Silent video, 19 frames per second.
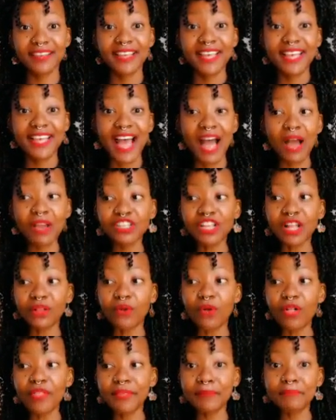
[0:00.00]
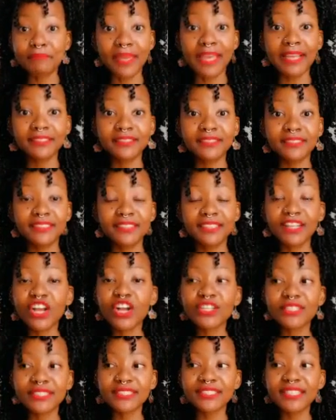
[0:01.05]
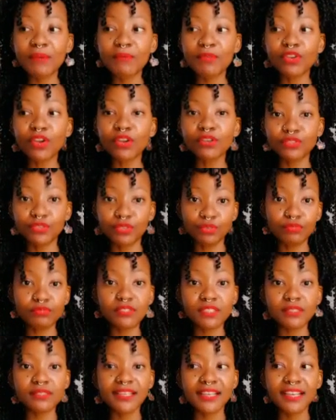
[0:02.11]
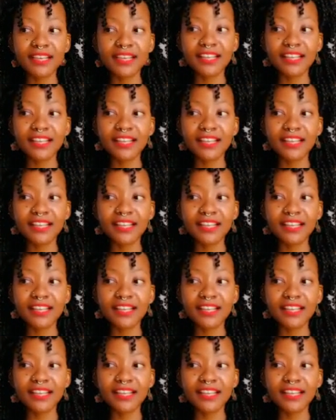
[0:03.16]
I shall call them men because they were not dudes.